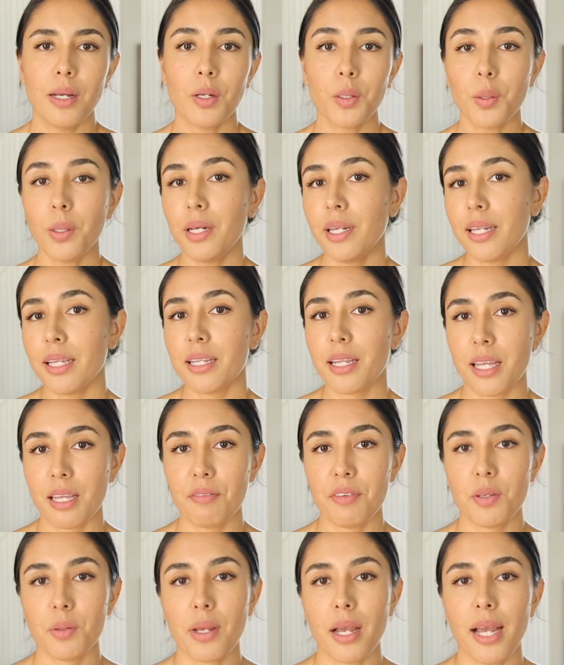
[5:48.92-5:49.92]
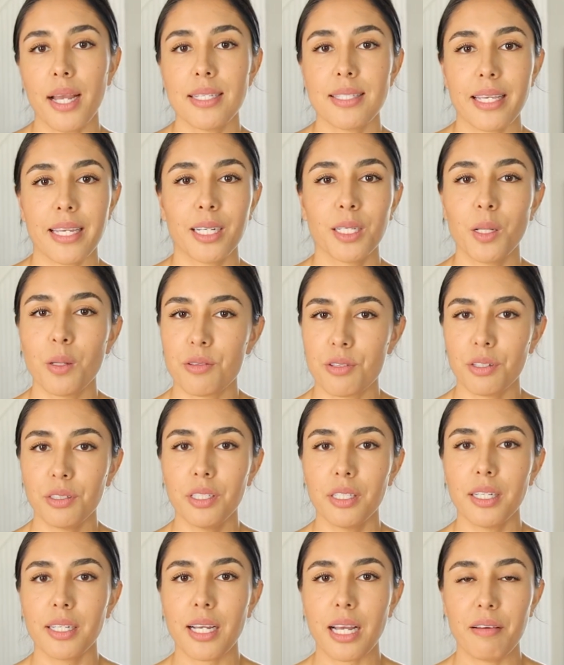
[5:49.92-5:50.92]
I'll go ahead and give you guys a closer
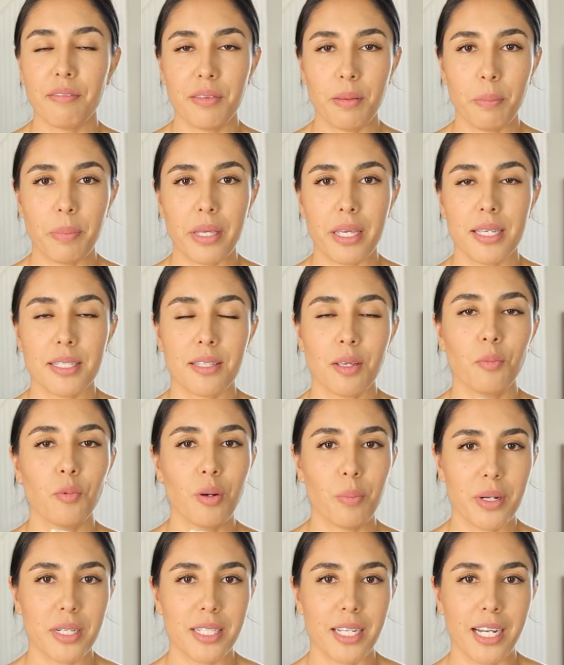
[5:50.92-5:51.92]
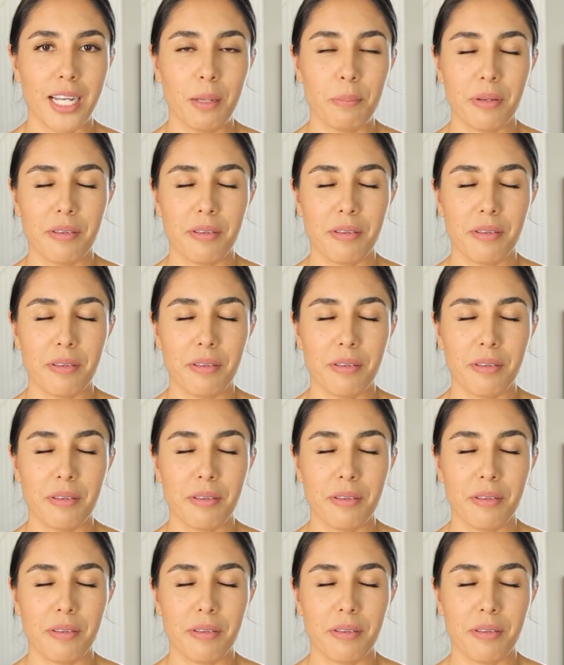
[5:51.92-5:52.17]
look of the piece one more time